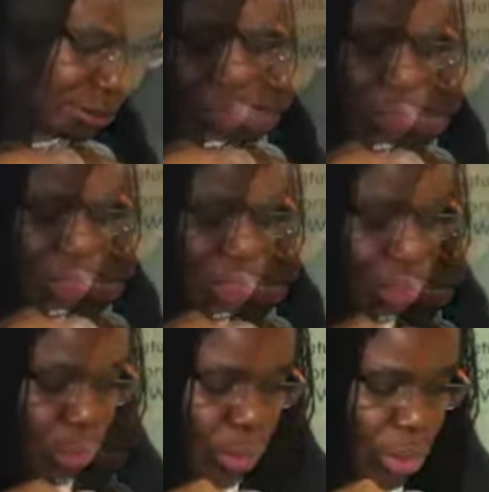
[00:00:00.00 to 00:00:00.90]

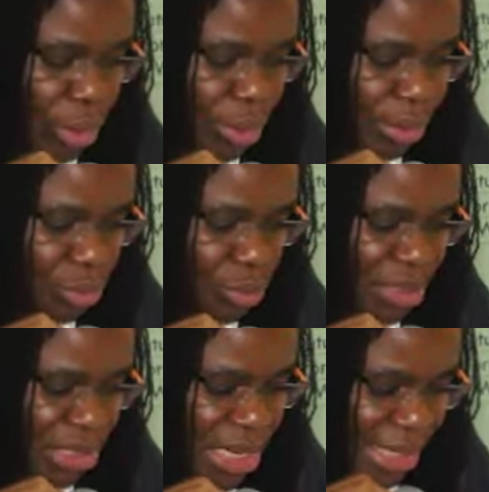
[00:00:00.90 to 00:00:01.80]
Q1
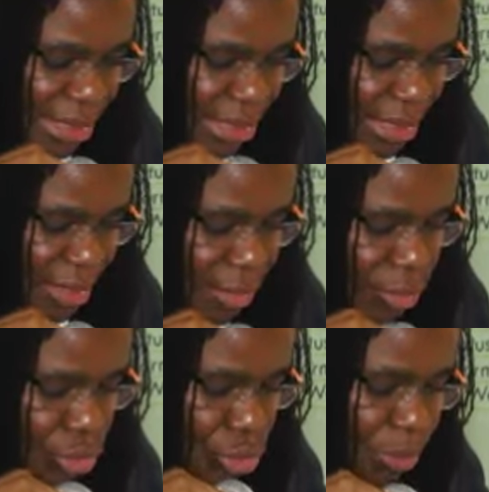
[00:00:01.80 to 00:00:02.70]
2019
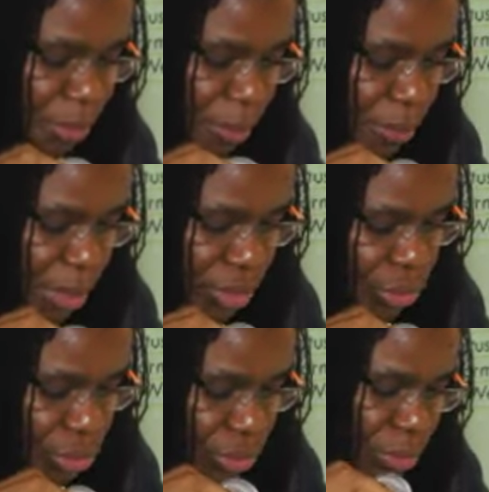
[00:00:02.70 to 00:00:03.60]
should be
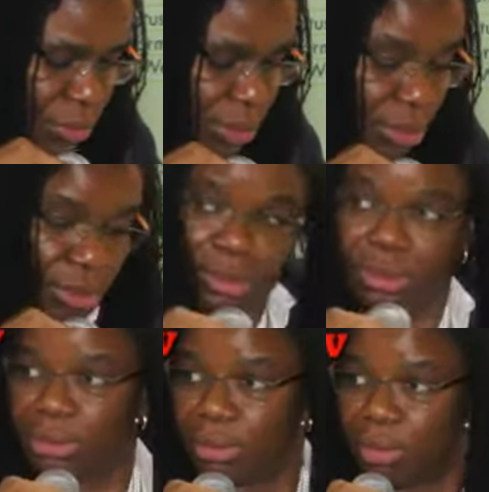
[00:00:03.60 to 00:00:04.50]
published
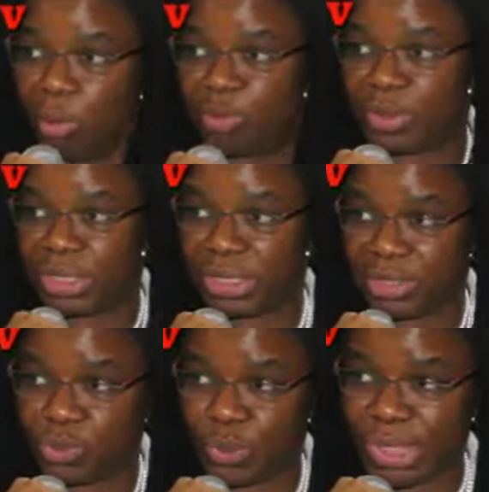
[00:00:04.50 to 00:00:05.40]
hopefully
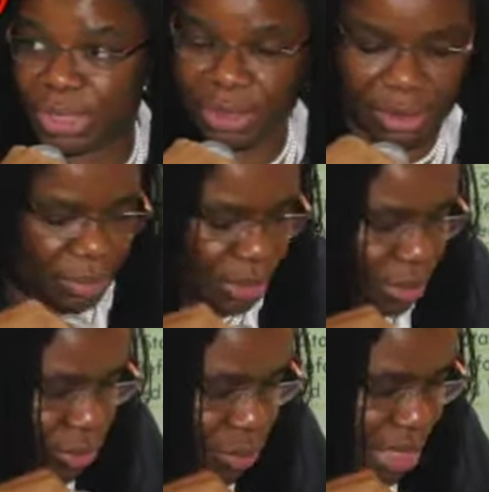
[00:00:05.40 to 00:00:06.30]
this week,
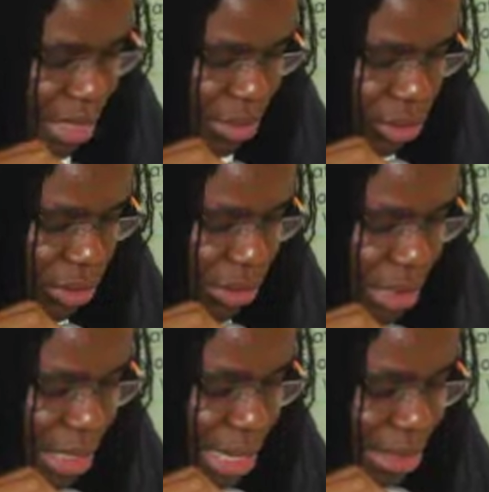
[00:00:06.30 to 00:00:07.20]
because we're just
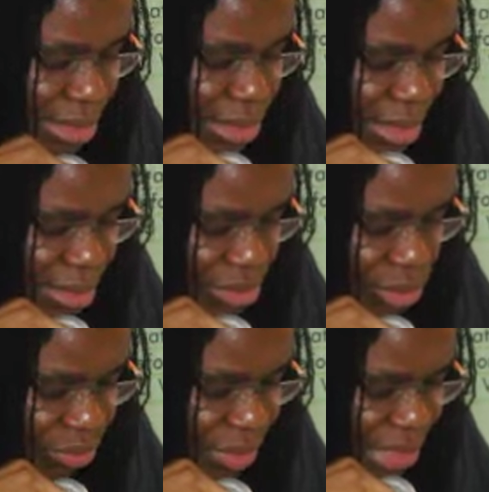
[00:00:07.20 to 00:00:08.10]
at the last stages
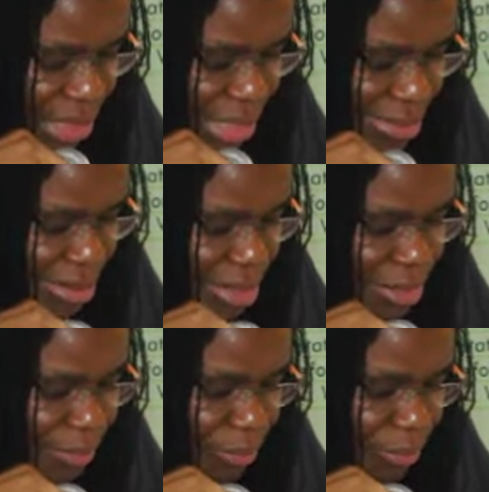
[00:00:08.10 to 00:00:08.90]
of finalizing it.